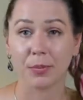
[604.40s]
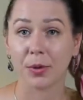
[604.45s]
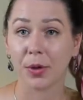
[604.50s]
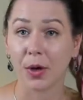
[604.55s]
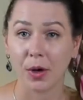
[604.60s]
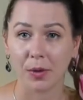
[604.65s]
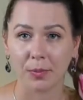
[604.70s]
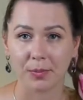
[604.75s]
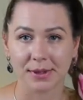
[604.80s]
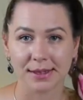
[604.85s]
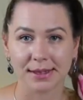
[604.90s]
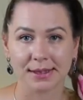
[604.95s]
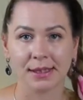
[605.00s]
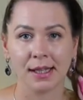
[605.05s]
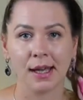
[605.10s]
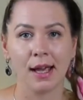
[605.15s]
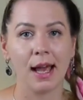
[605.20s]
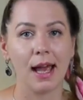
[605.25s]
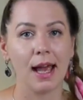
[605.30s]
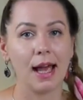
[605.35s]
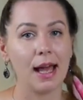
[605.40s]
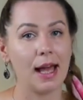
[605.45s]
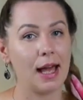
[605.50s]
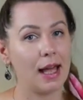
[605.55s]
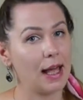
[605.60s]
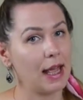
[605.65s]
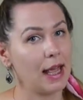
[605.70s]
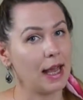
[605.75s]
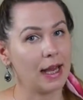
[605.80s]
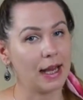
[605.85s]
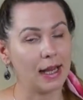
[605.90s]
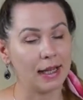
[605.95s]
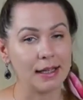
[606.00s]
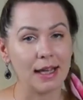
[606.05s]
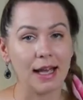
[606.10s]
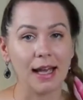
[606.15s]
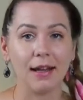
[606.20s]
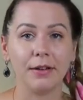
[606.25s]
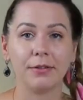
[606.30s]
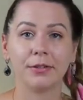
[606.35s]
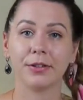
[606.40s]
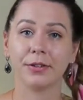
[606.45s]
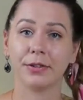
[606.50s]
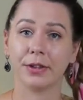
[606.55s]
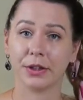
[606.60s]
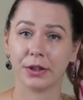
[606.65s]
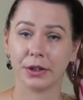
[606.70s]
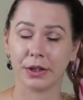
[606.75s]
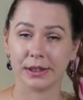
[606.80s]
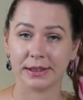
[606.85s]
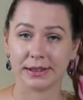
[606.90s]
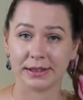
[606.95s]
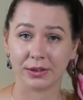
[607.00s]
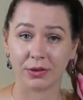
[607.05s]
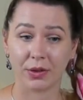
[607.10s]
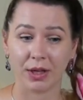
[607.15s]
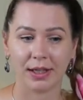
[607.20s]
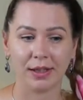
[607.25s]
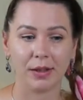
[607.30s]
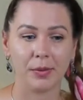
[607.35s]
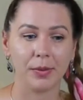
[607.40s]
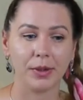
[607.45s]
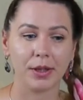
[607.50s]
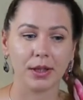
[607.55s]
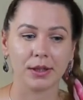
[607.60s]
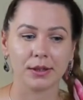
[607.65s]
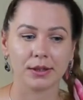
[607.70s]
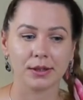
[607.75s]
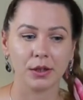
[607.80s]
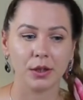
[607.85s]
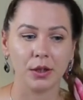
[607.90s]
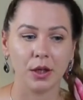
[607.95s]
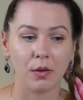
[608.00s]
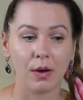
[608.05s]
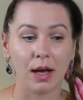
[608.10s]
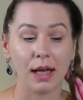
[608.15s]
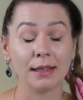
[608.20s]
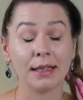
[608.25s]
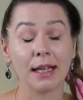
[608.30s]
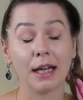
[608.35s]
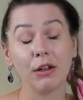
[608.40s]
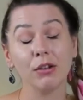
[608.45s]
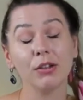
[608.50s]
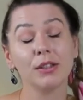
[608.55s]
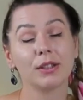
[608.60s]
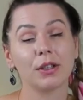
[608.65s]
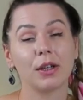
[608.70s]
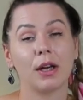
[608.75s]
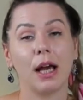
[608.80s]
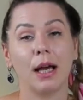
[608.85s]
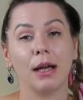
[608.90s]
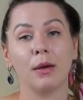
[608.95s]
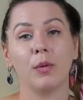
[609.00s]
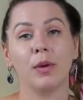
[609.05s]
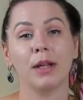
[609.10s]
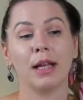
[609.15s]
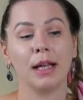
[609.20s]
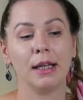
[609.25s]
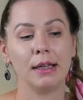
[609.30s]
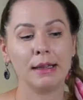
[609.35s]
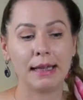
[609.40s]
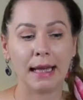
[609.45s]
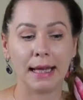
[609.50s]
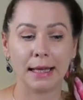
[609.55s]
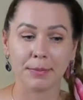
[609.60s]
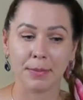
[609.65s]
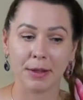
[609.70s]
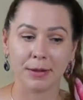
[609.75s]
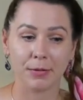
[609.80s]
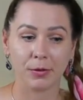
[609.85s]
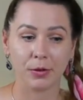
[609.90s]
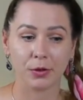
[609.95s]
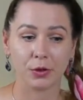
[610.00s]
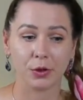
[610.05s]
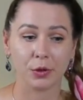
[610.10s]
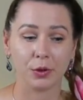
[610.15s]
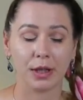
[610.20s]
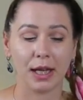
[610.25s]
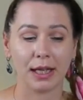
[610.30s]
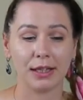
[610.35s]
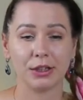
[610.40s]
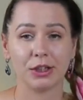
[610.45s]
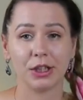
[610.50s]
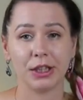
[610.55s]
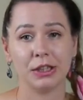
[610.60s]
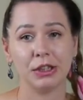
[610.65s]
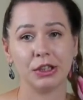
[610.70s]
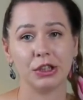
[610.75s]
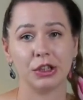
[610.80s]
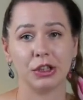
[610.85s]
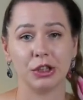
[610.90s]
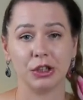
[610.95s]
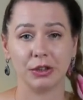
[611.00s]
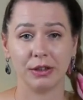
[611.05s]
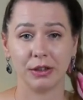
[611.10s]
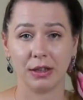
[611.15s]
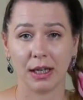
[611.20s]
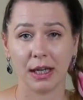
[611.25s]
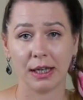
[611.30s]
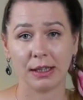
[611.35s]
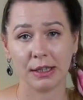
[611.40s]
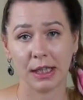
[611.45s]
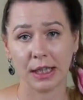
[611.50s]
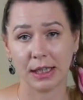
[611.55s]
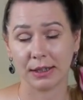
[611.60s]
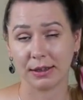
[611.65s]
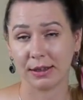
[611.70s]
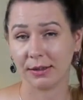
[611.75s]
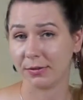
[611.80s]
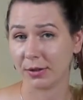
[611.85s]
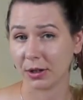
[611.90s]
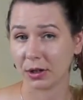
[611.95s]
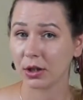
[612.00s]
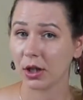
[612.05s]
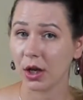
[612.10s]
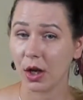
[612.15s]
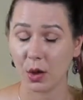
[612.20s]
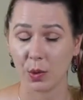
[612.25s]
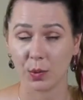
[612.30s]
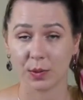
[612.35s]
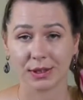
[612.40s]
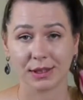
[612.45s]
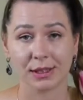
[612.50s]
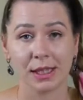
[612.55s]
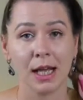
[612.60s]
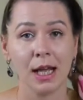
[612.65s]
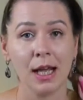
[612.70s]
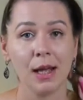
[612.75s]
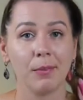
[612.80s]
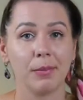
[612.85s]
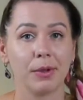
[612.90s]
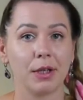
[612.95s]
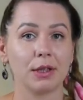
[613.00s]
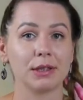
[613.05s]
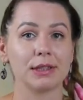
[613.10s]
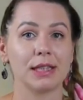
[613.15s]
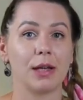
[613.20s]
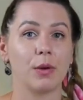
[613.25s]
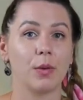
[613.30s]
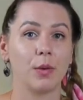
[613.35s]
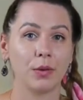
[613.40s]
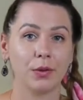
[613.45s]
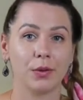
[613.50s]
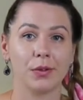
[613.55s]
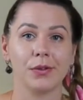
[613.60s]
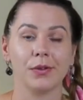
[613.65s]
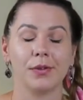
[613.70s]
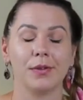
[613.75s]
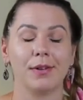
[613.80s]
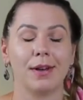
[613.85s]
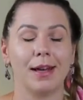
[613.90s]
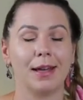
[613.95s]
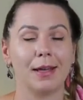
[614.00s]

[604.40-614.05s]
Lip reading: props, and everything is ready because, you know, and also when I take my photo shoot, I change it, I take different clothes because I want to,